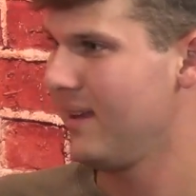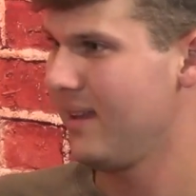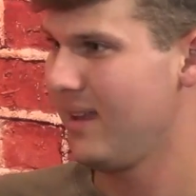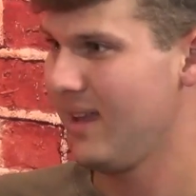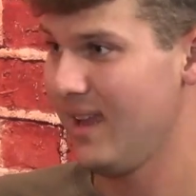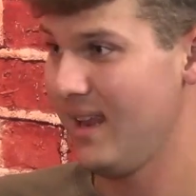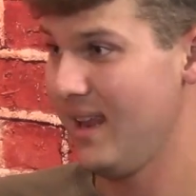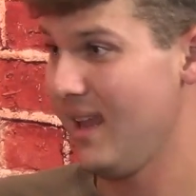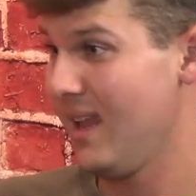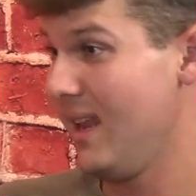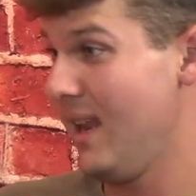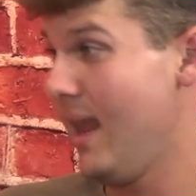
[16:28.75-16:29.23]

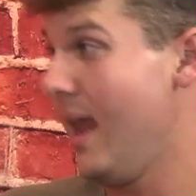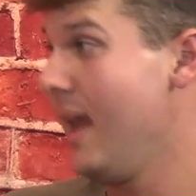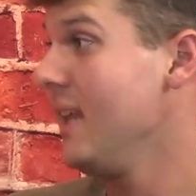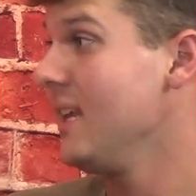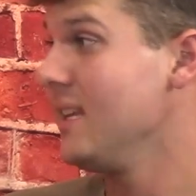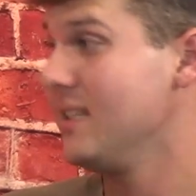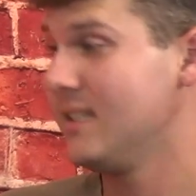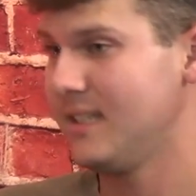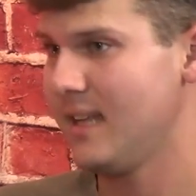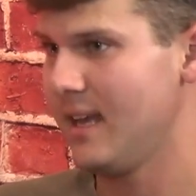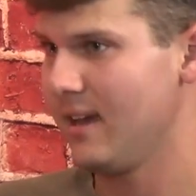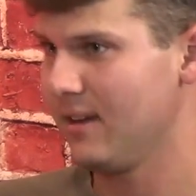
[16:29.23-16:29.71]
In
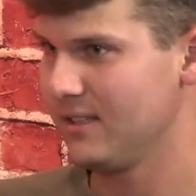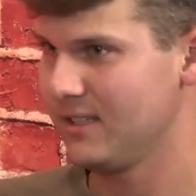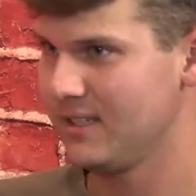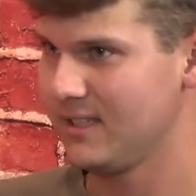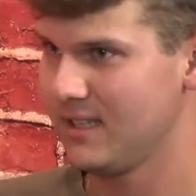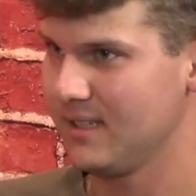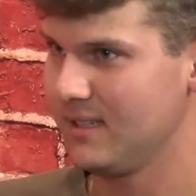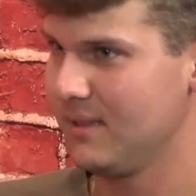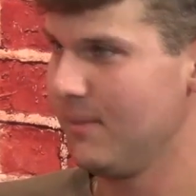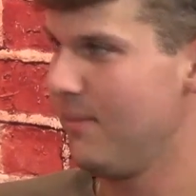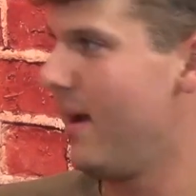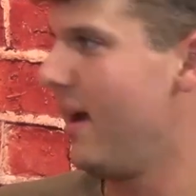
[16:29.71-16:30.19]
any sales, it
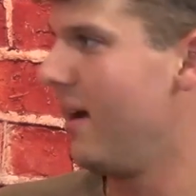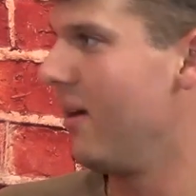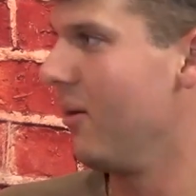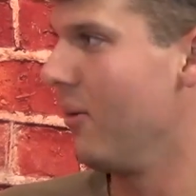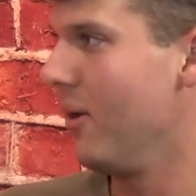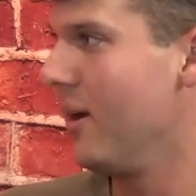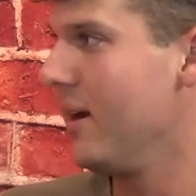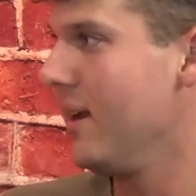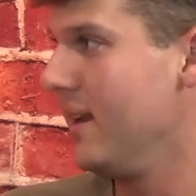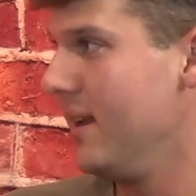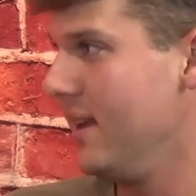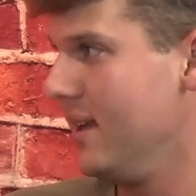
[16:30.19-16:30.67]
doesn't matter
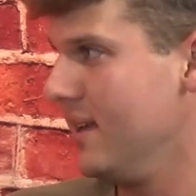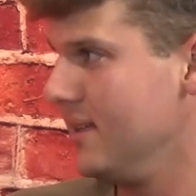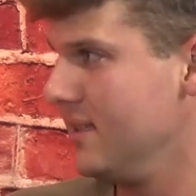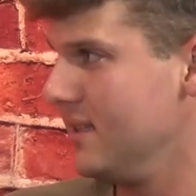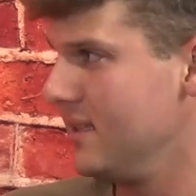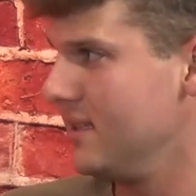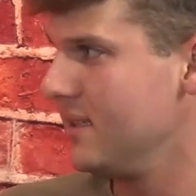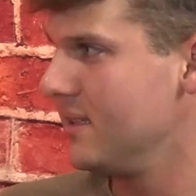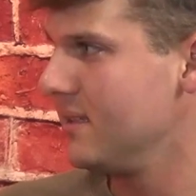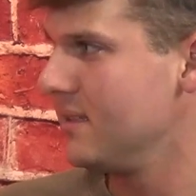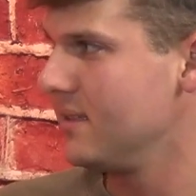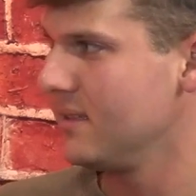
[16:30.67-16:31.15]
what it
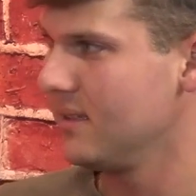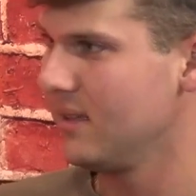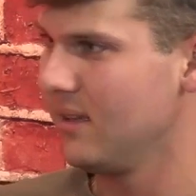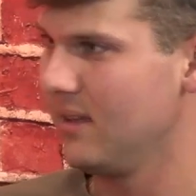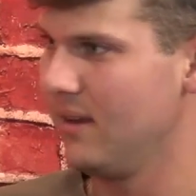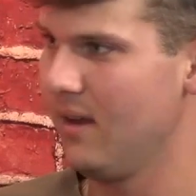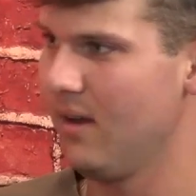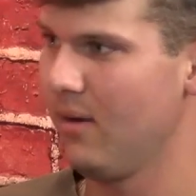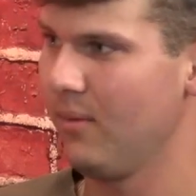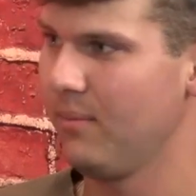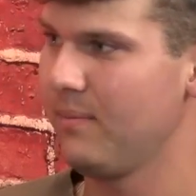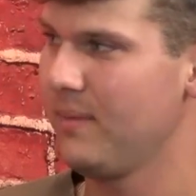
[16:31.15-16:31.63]
is,
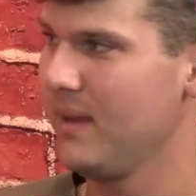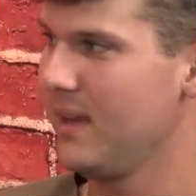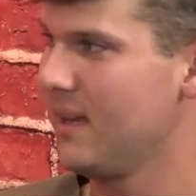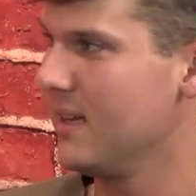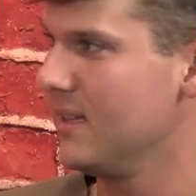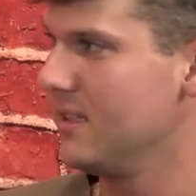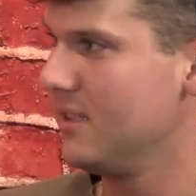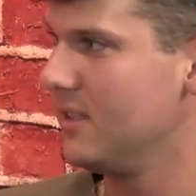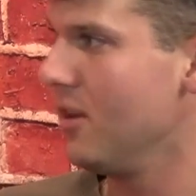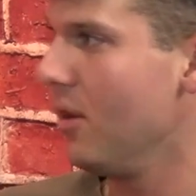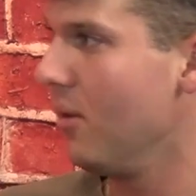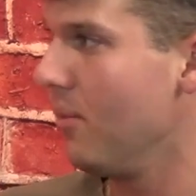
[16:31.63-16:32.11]

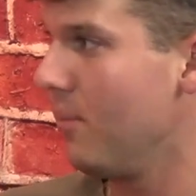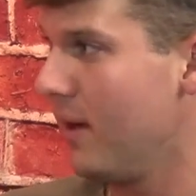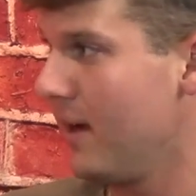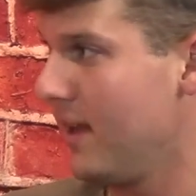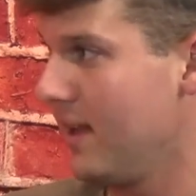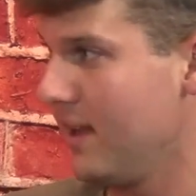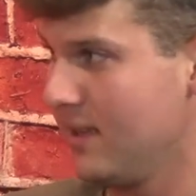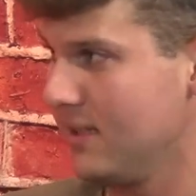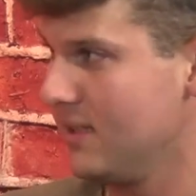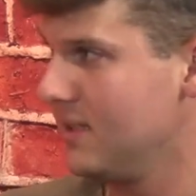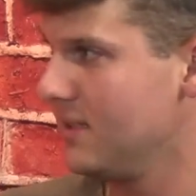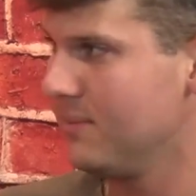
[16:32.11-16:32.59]
because
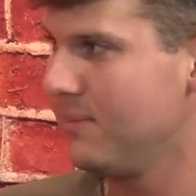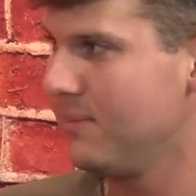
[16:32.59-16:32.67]
nobody's